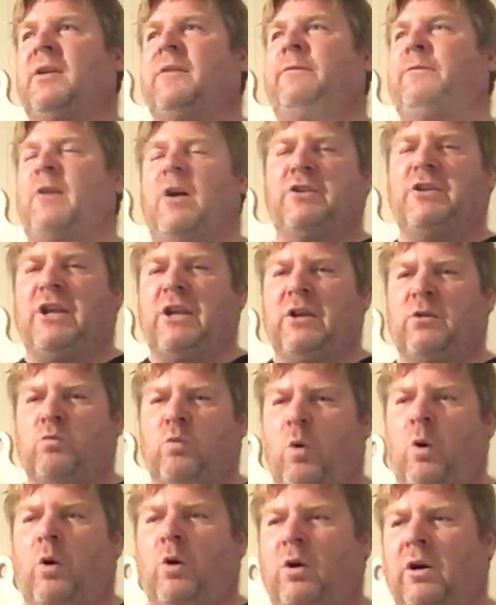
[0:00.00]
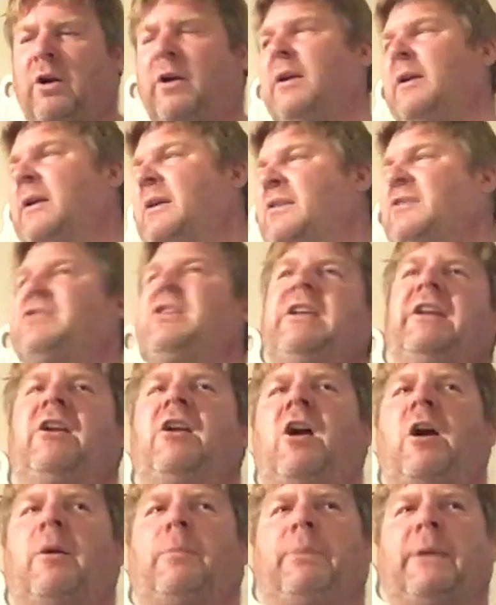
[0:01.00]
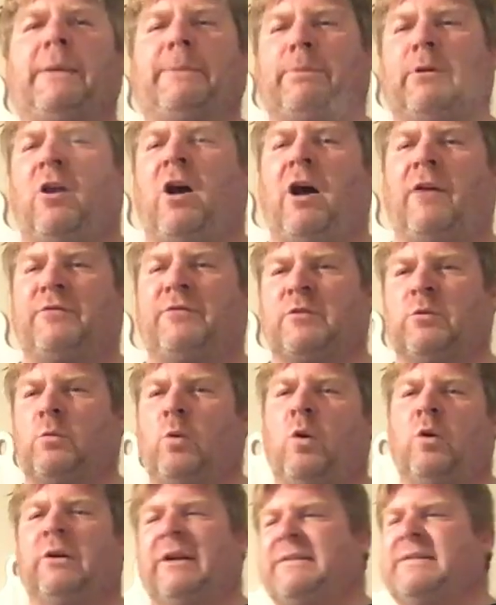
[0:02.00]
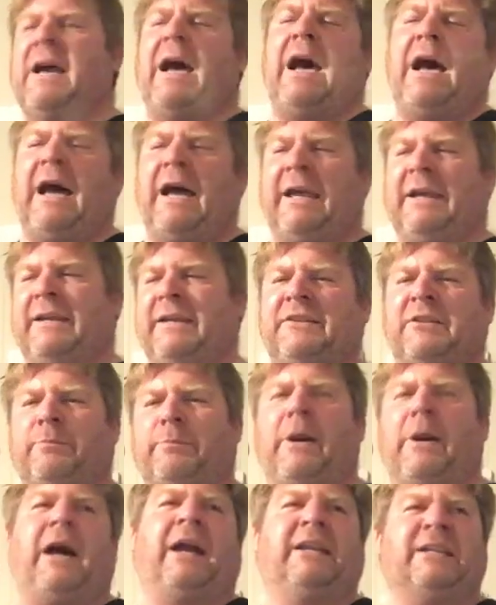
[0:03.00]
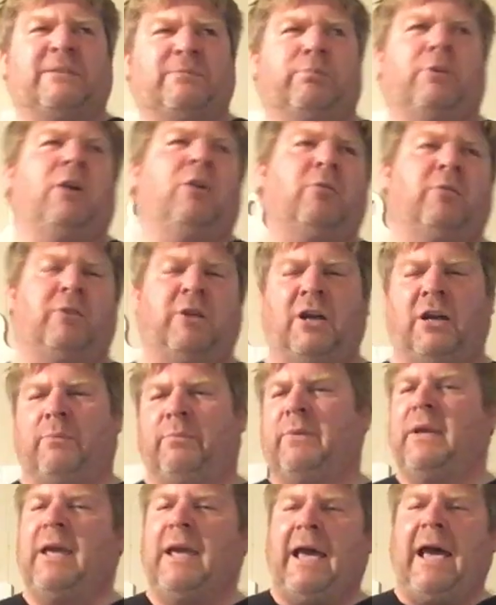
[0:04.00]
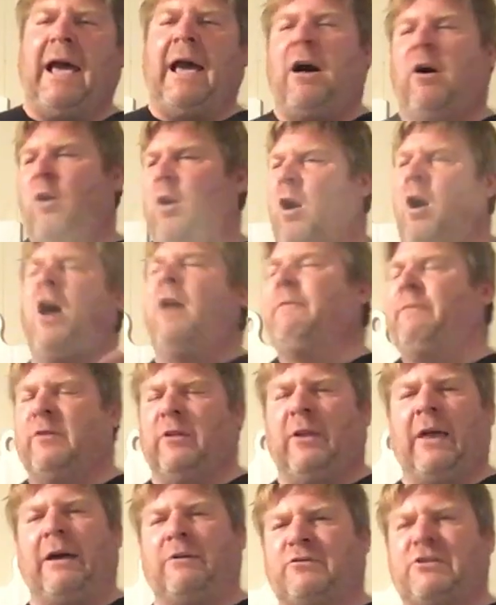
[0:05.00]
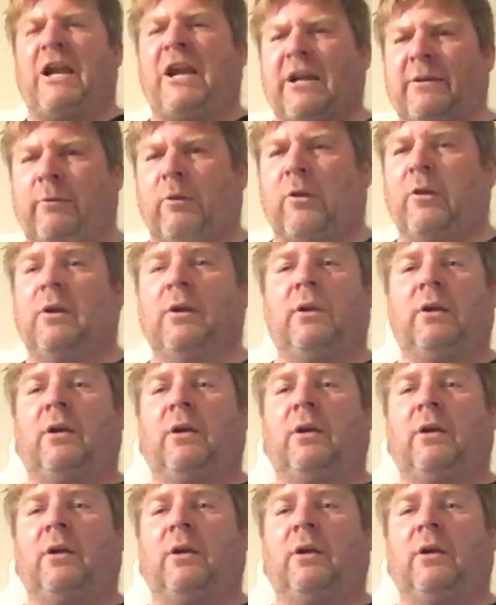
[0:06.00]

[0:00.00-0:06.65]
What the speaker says: funding war, sending our people off to war to die and get their bodies blown up. How awful, how terrible.